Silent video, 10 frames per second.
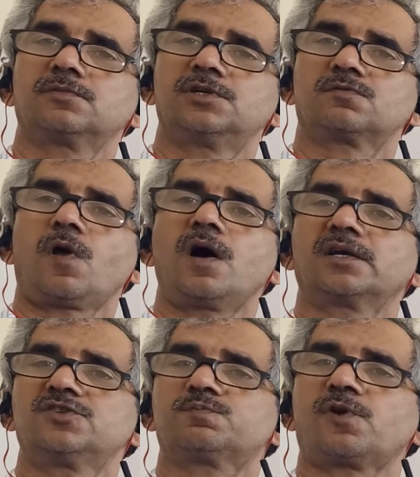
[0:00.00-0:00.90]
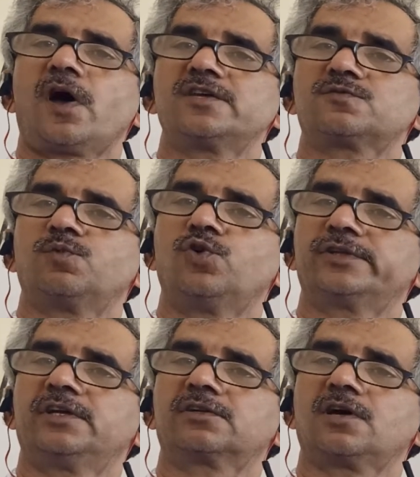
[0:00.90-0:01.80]
As long as price more
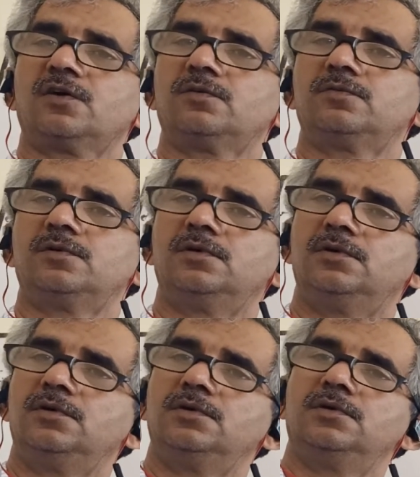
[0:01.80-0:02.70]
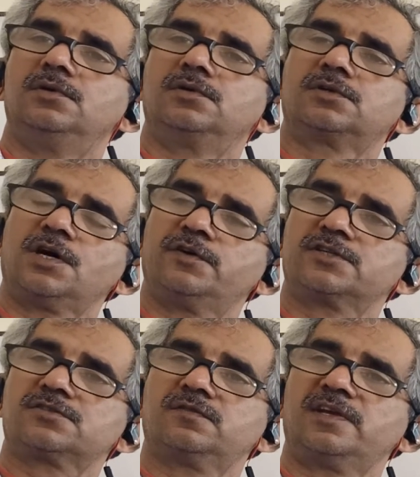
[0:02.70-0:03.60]
than
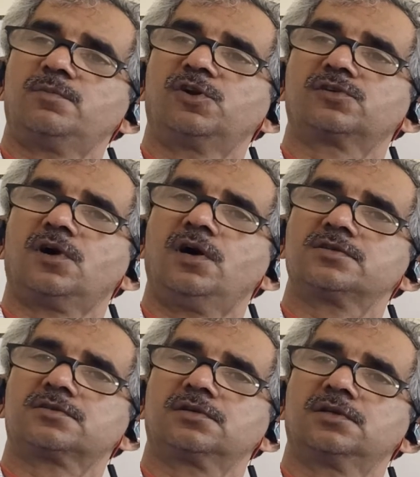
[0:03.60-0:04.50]
covers variable cost,